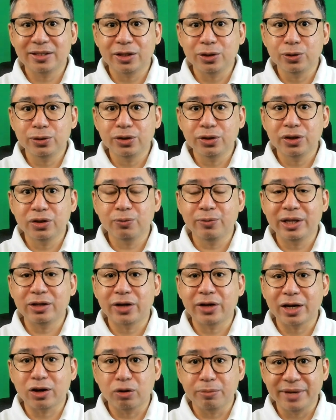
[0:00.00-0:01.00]
the union
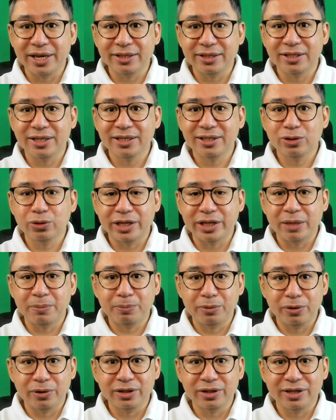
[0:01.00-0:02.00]
will recommend to the
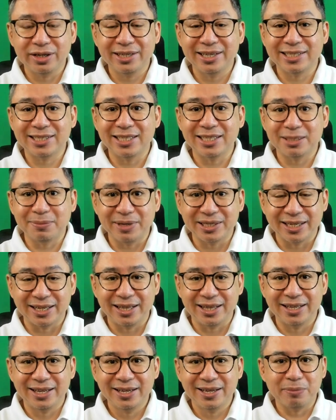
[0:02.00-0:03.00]
employer his
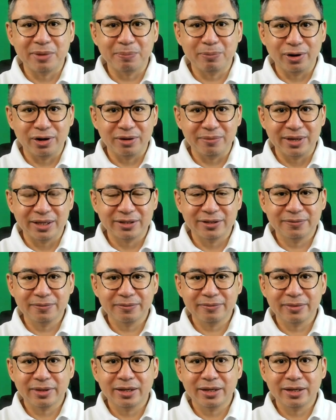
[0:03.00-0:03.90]
dismissal from employment.